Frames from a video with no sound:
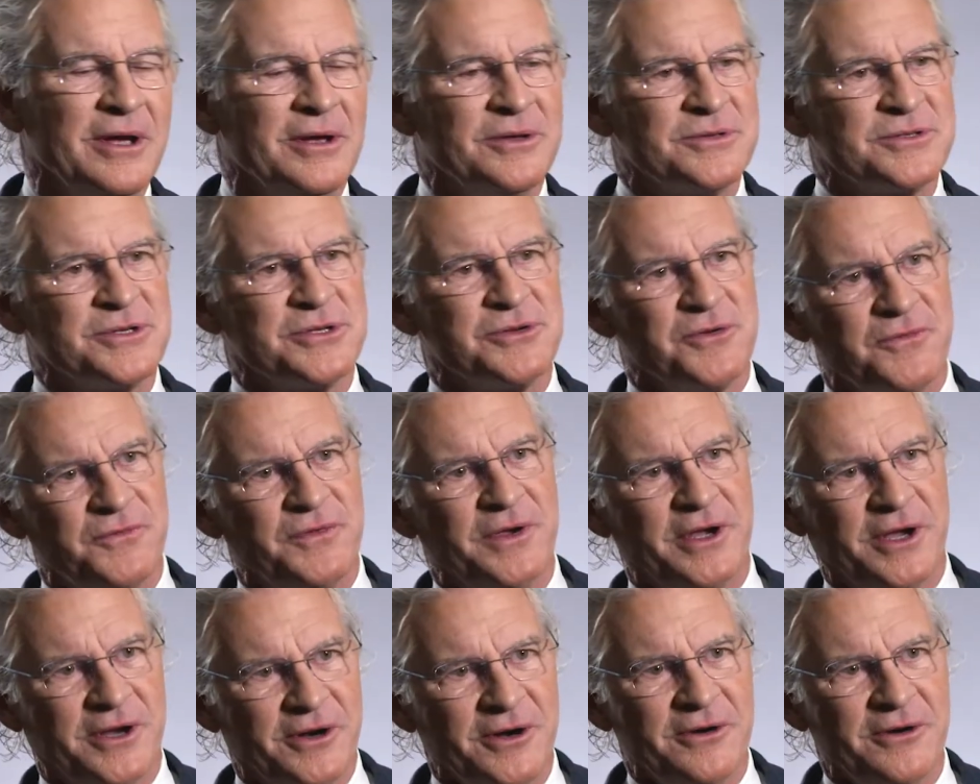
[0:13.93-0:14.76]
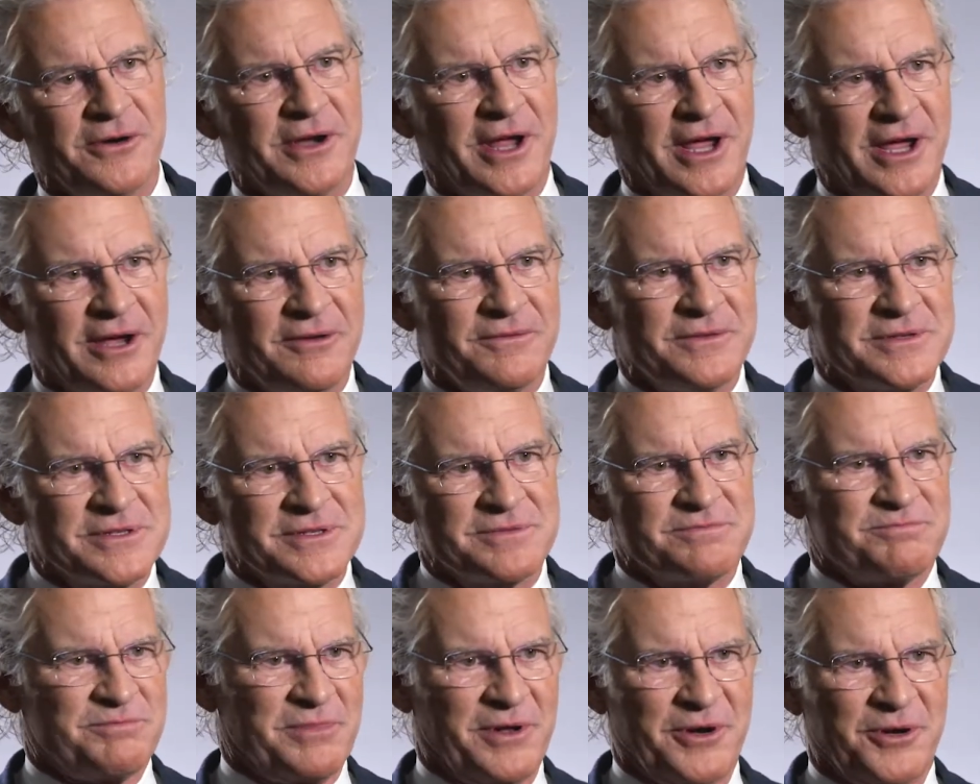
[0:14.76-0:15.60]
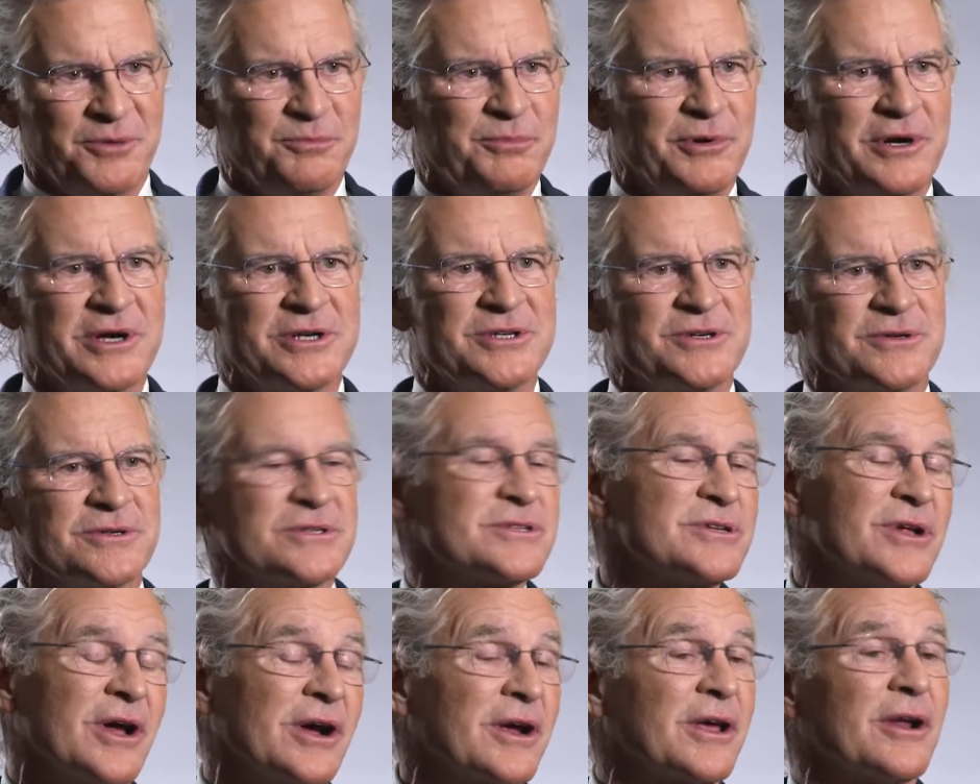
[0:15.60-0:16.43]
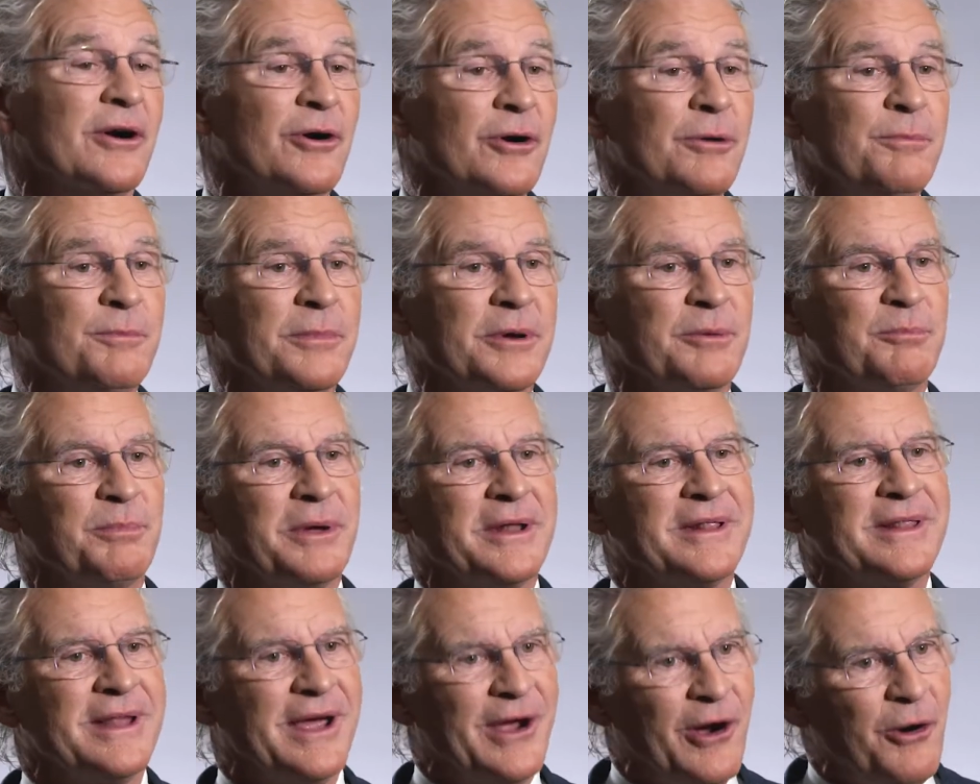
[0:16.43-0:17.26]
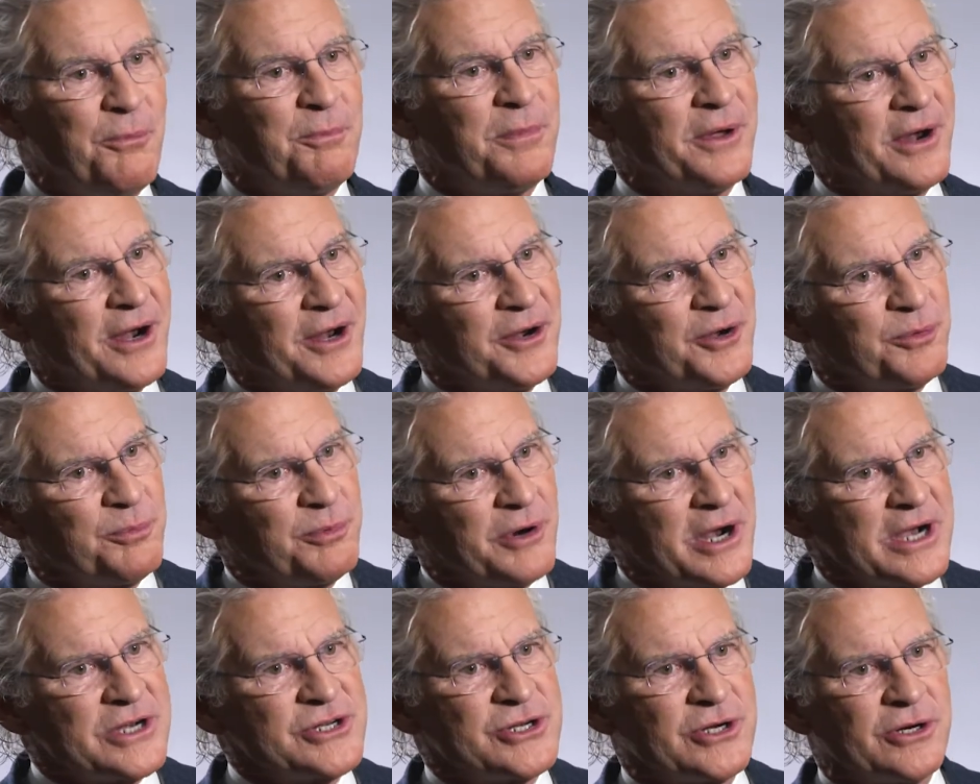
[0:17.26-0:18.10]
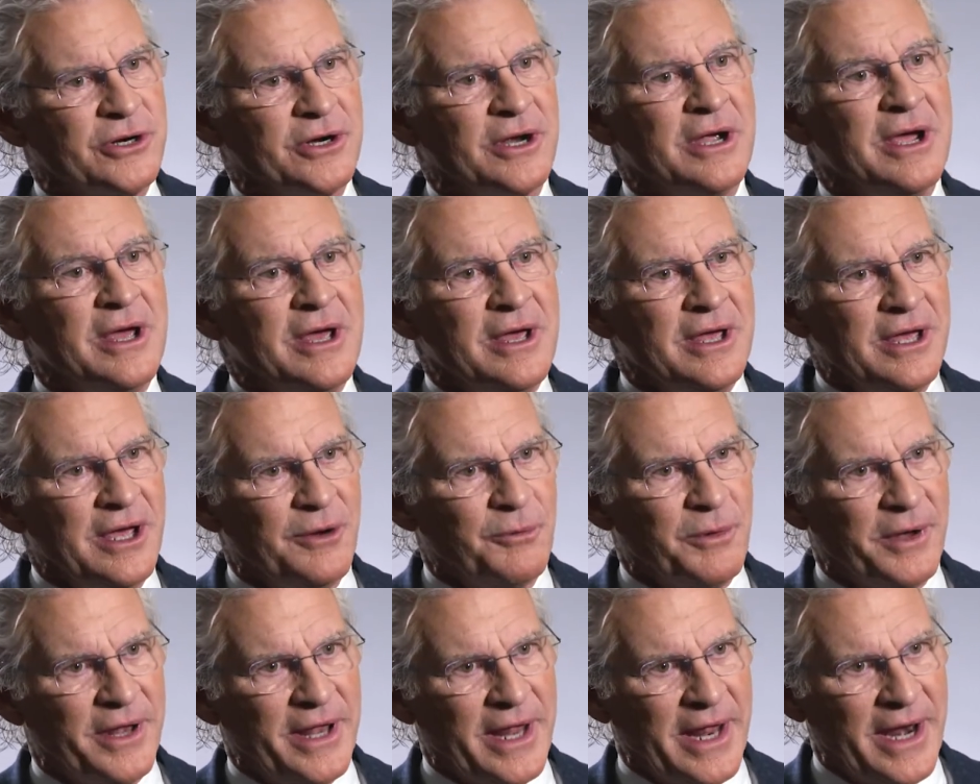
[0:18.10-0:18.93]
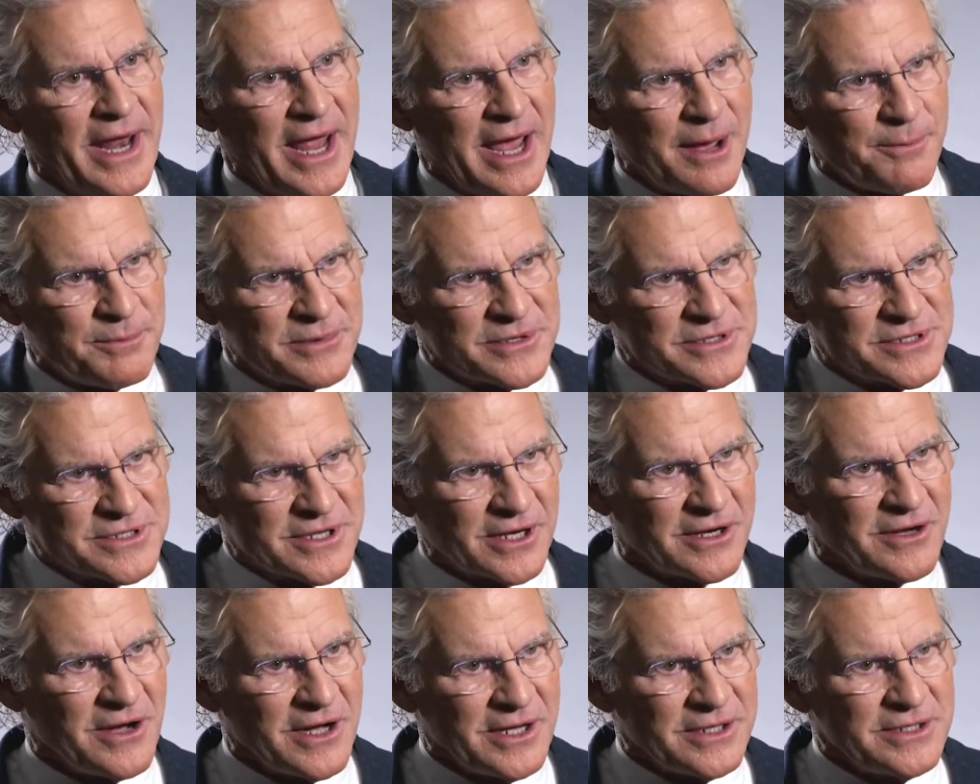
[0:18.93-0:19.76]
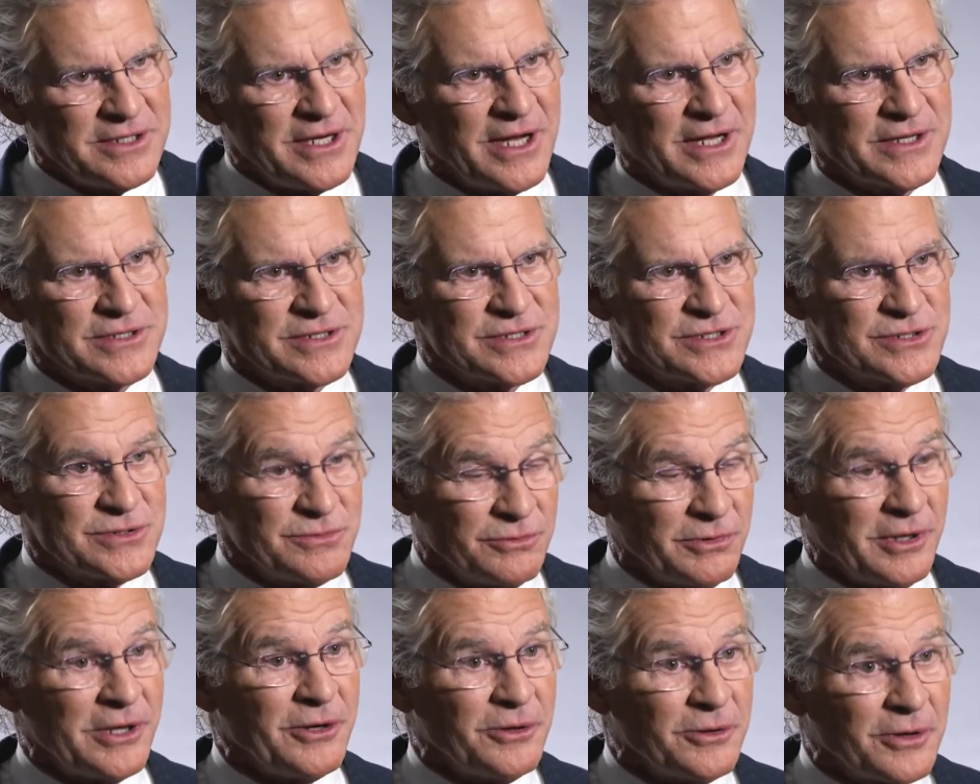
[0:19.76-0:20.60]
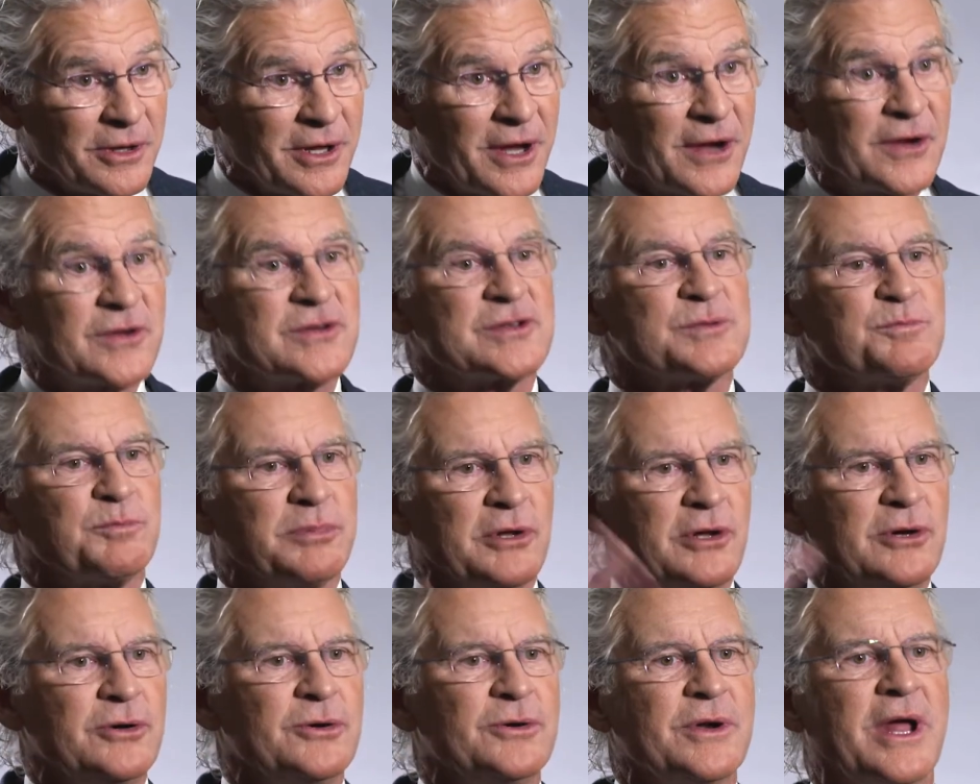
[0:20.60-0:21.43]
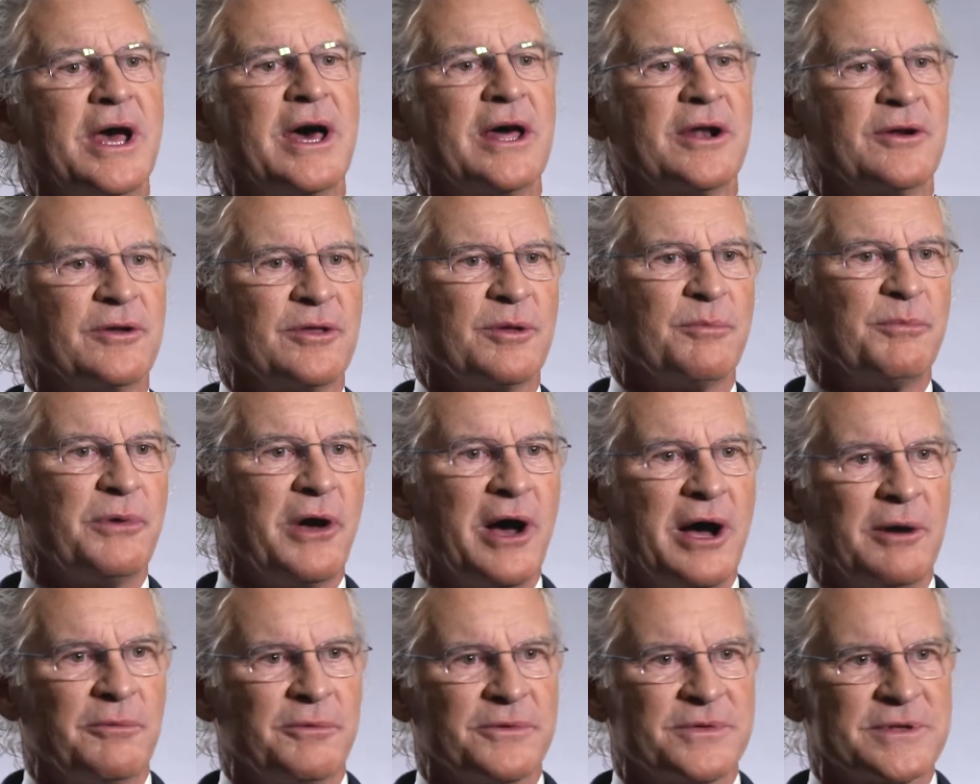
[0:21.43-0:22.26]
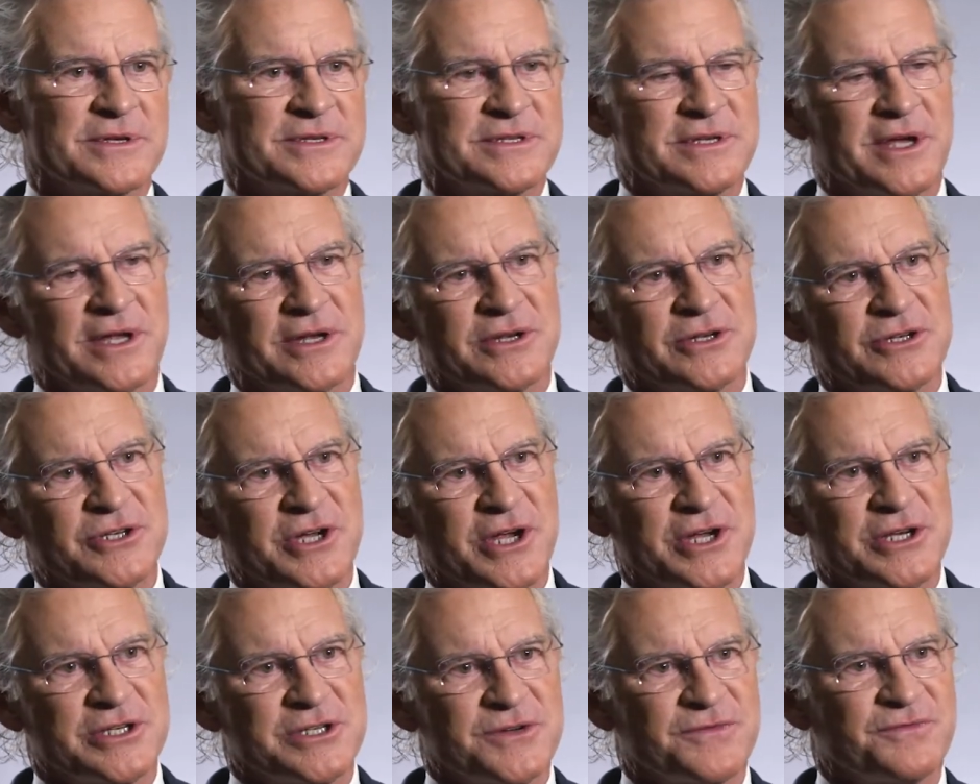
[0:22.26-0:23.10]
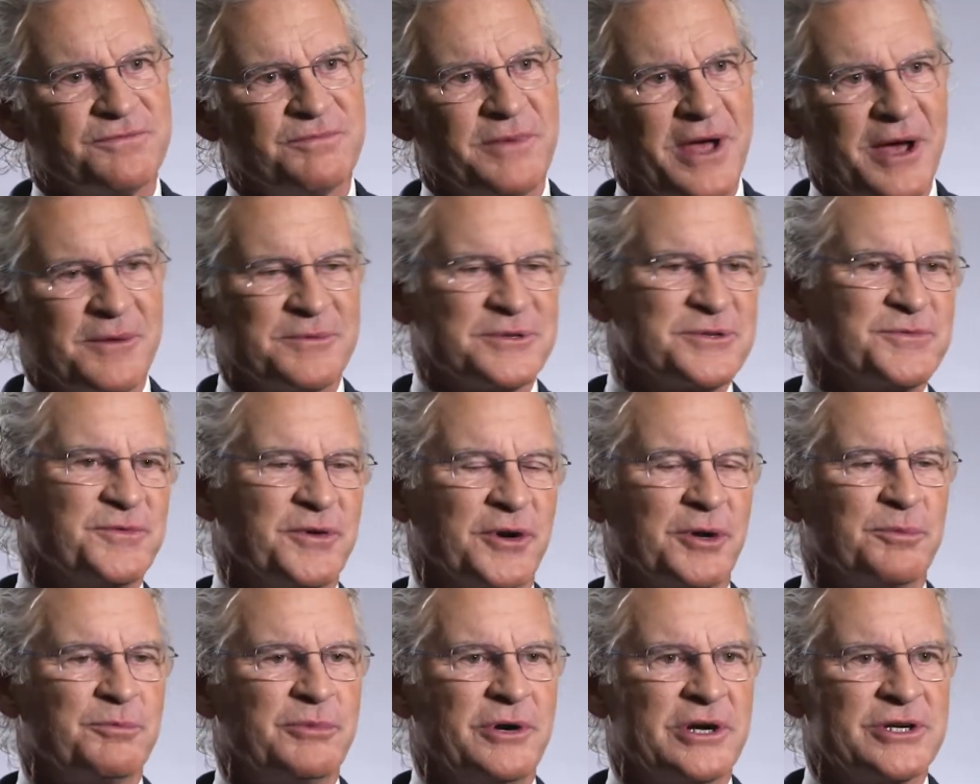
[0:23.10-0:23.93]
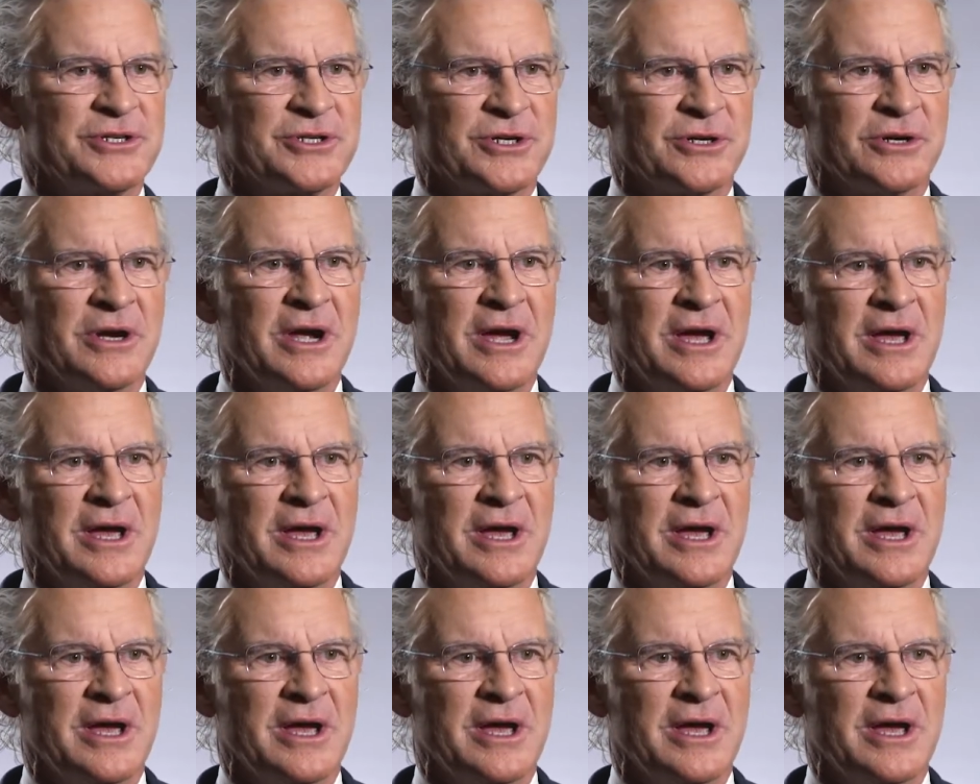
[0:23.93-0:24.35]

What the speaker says: So you figure, okay, if it's under pressure, it's not going to open. But they open under pressure, and when that happens, the contents literally explode out of the pot with the sudden change of atmospheric pressure.